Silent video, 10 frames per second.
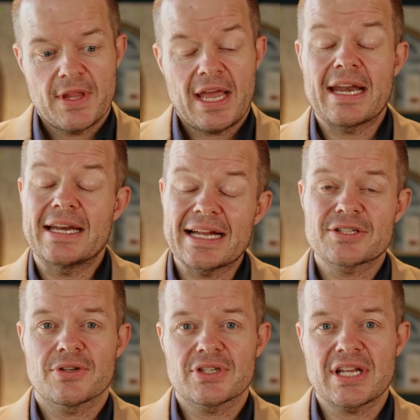And in that
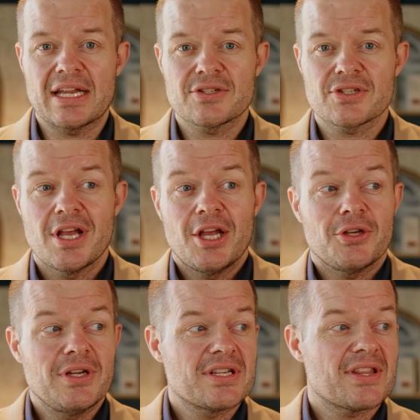sort of sense, you
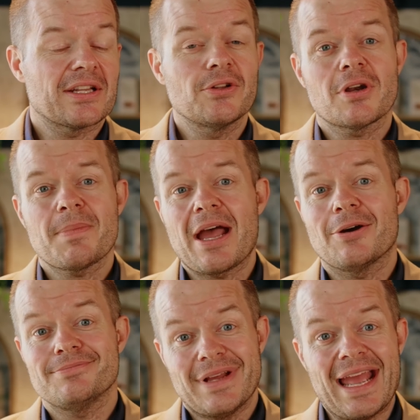need to think not
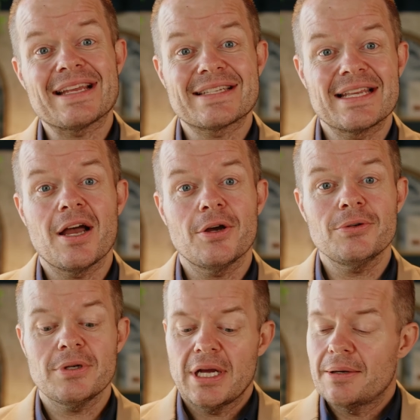about
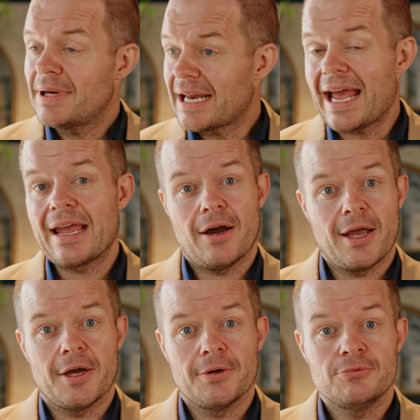SEO, but AIO.